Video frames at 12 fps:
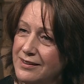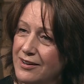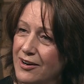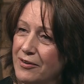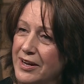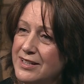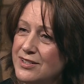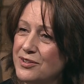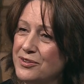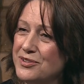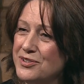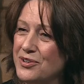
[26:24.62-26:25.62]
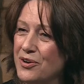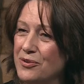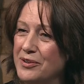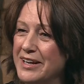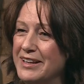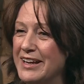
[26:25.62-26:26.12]
All right, so there's no
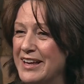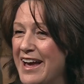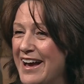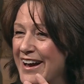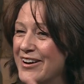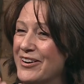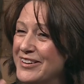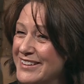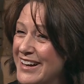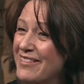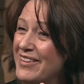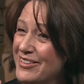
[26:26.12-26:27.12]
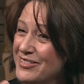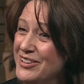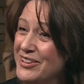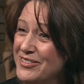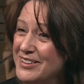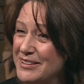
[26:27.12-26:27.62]
like I heard it come out in
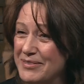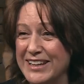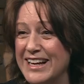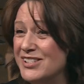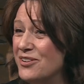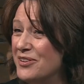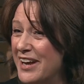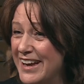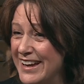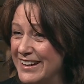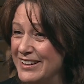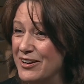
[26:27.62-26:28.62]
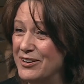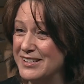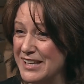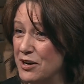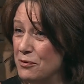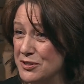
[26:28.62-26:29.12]
you a little, and that's okay, you know, because
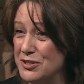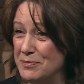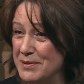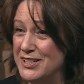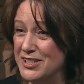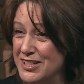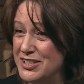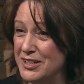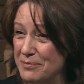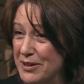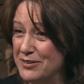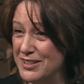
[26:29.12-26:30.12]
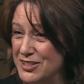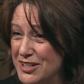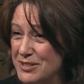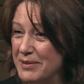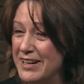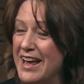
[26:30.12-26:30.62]
I don't want you to be judgy about the
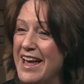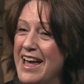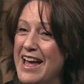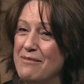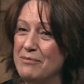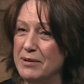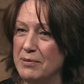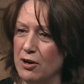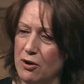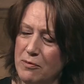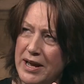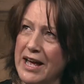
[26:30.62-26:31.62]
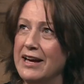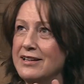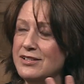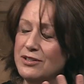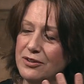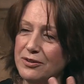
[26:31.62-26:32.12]
judgment, but about, oh, my
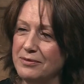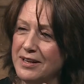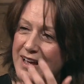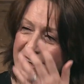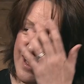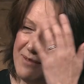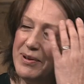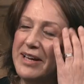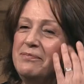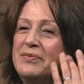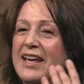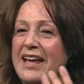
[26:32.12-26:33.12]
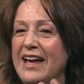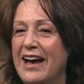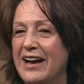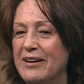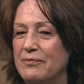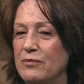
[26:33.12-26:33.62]
hands, you know. But
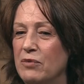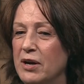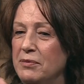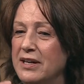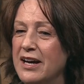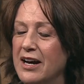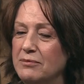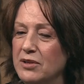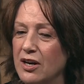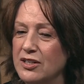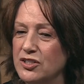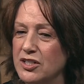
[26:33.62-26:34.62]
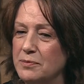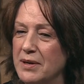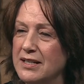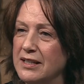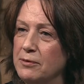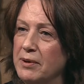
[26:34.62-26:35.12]
when we come
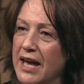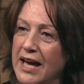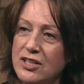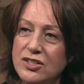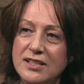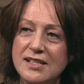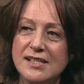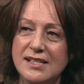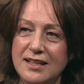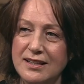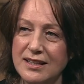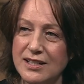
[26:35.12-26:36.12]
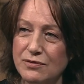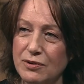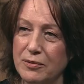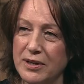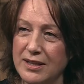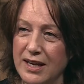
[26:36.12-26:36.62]
non-judgmentally, we actually see things for
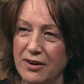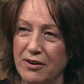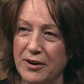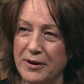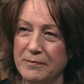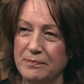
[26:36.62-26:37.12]
what they are.